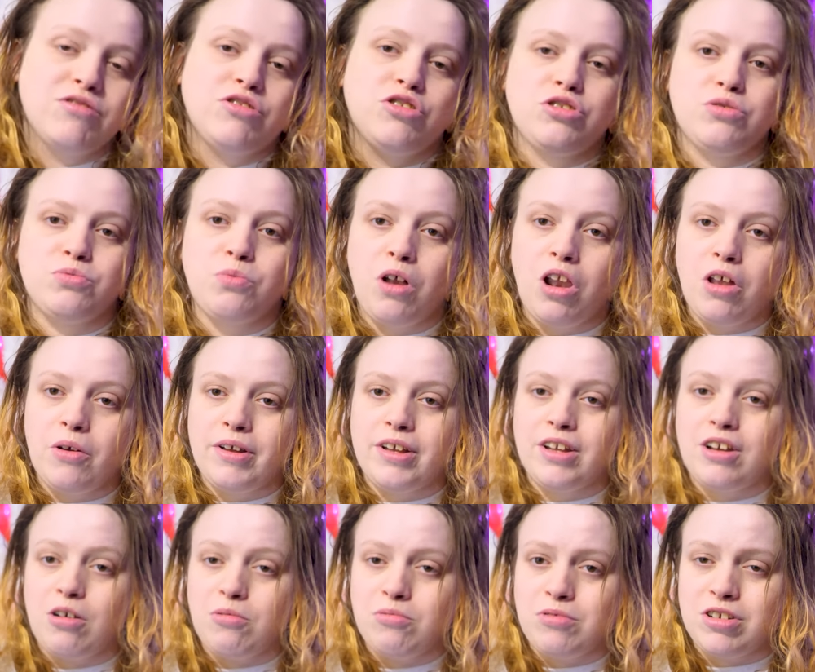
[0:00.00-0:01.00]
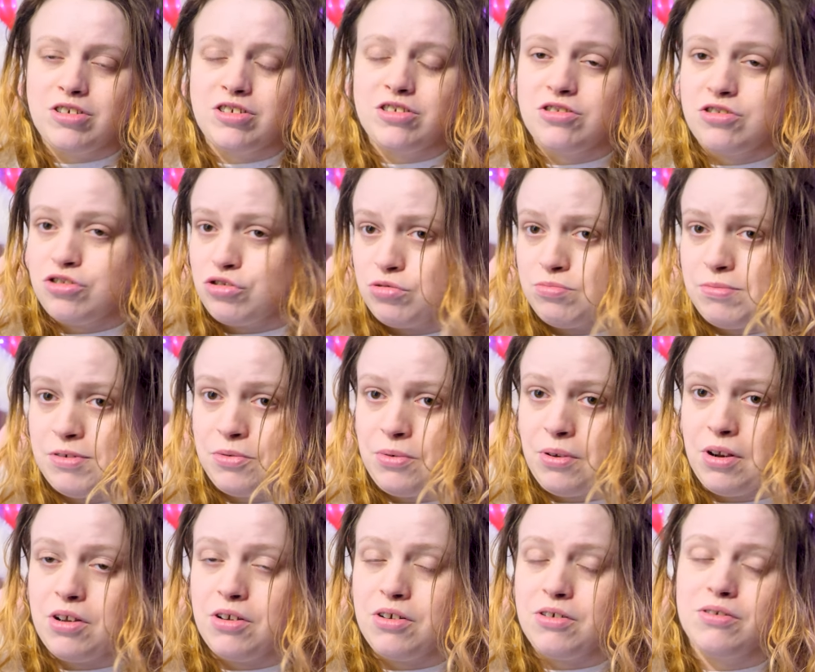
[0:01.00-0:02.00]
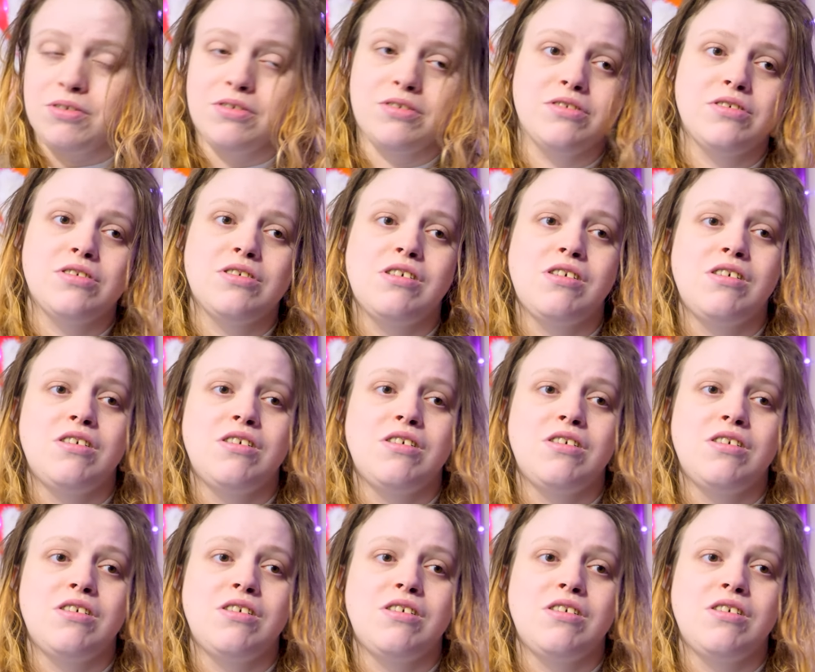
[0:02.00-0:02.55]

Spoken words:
swallowing objects that shouldn't be swallowed,